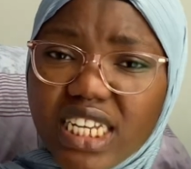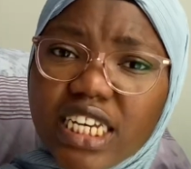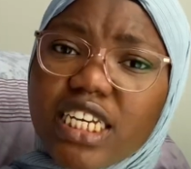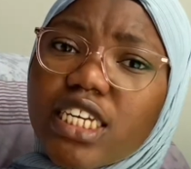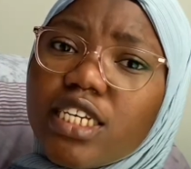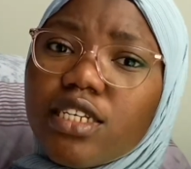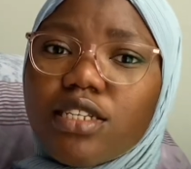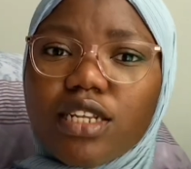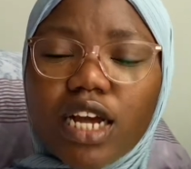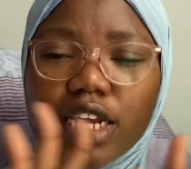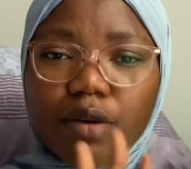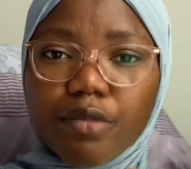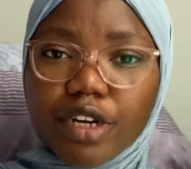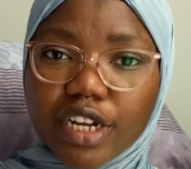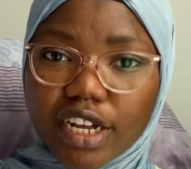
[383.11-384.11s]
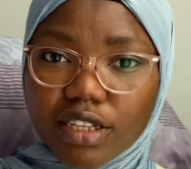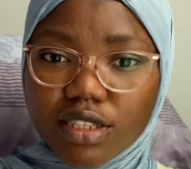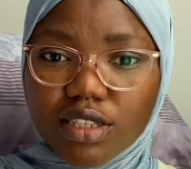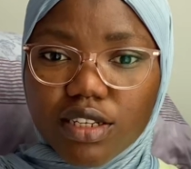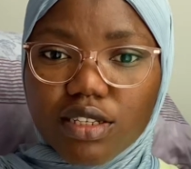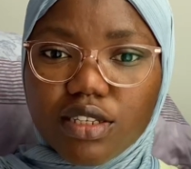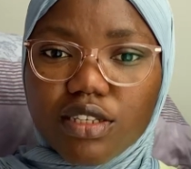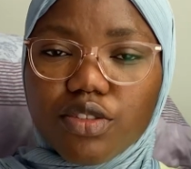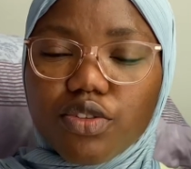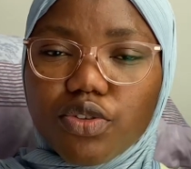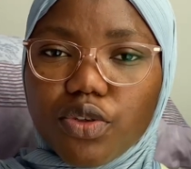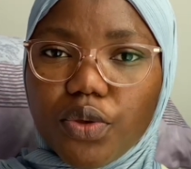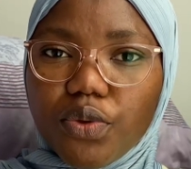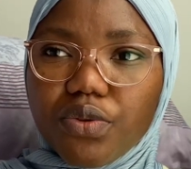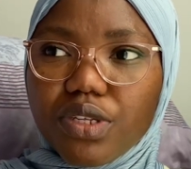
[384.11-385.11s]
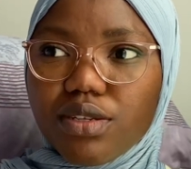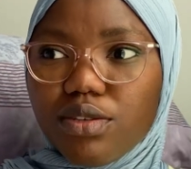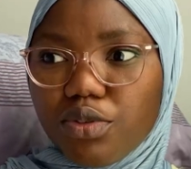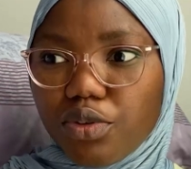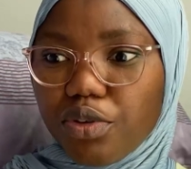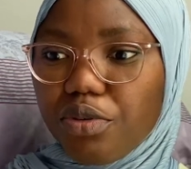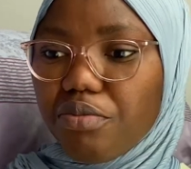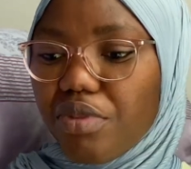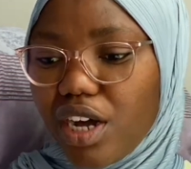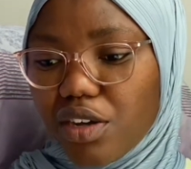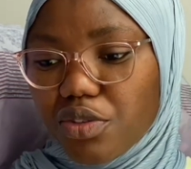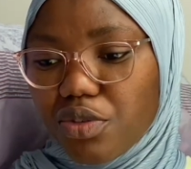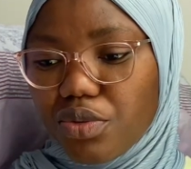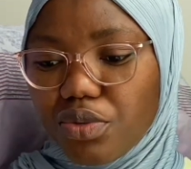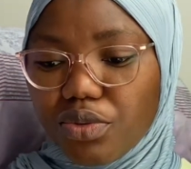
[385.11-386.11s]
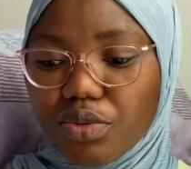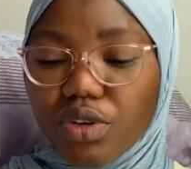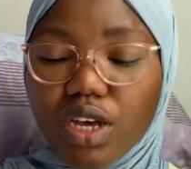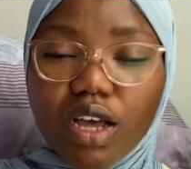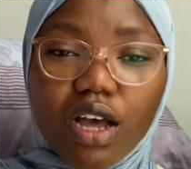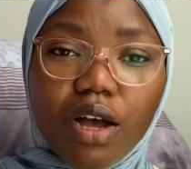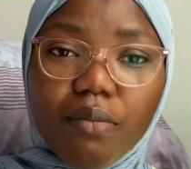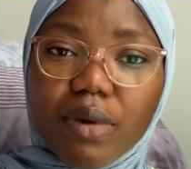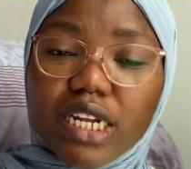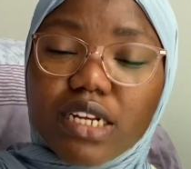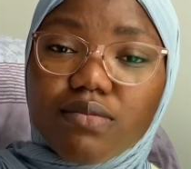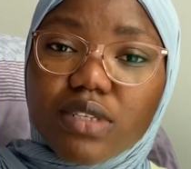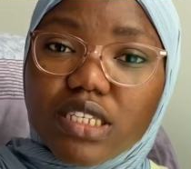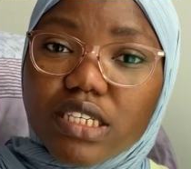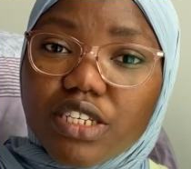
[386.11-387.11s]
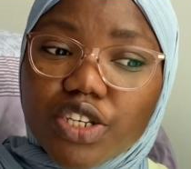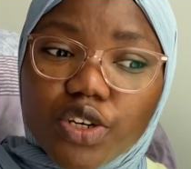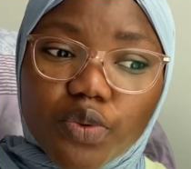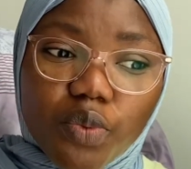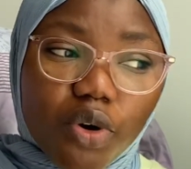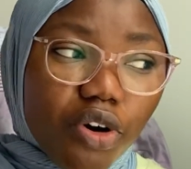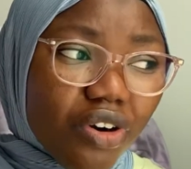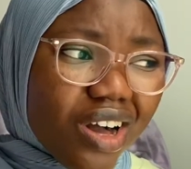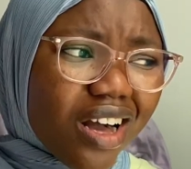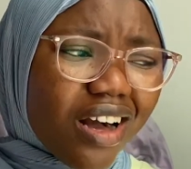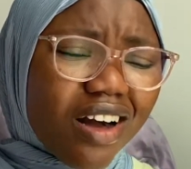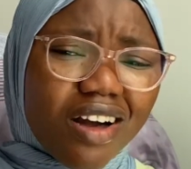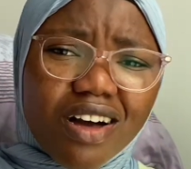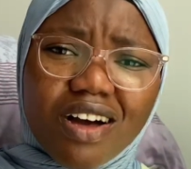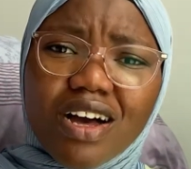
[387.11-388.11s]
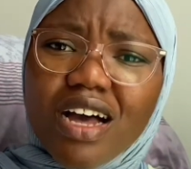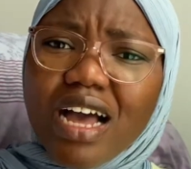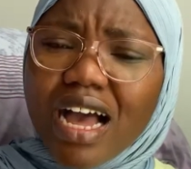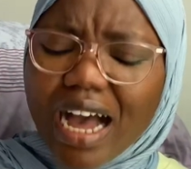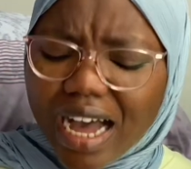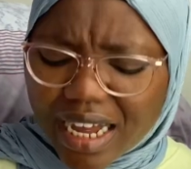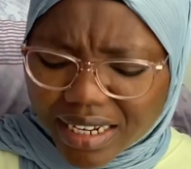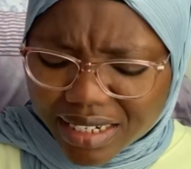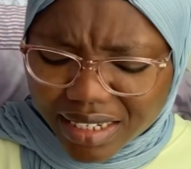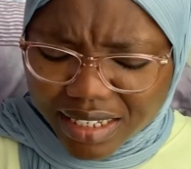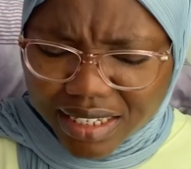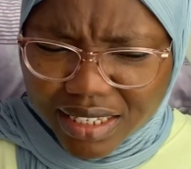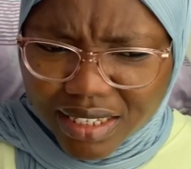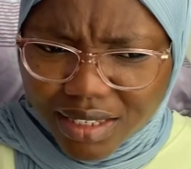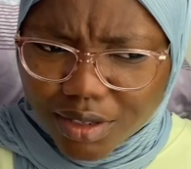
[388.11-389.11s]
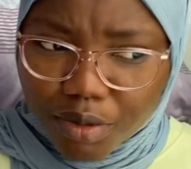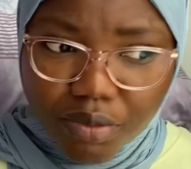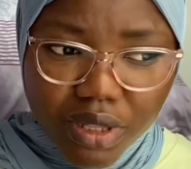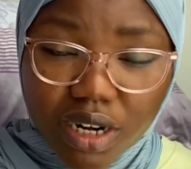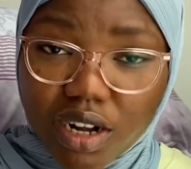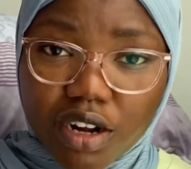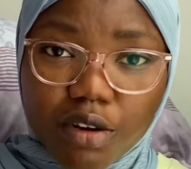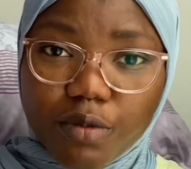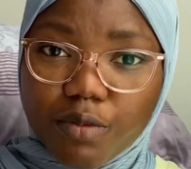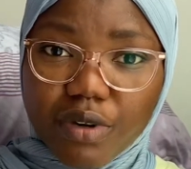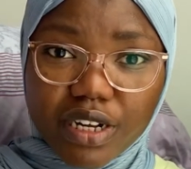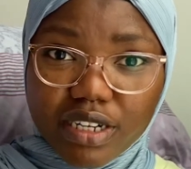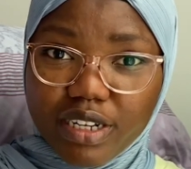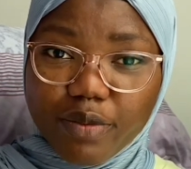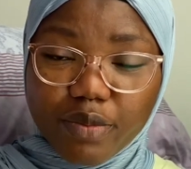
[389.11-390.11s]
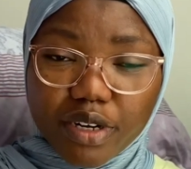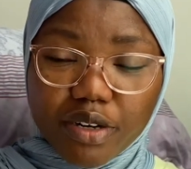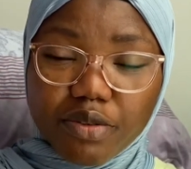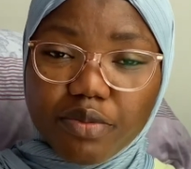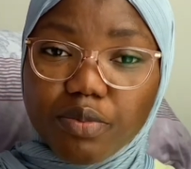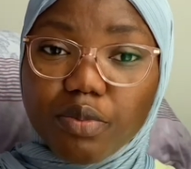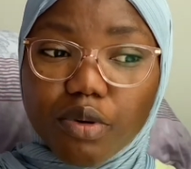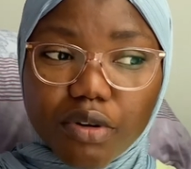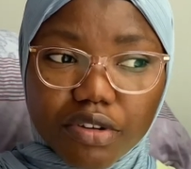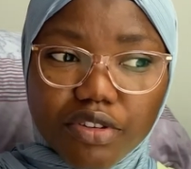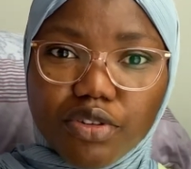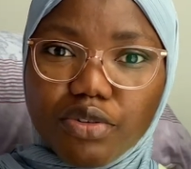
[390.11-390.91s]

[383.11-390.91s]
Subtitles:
in an American setting. So this is going back to Madam C.J. Walker, Annie something, I can't remember her name now, but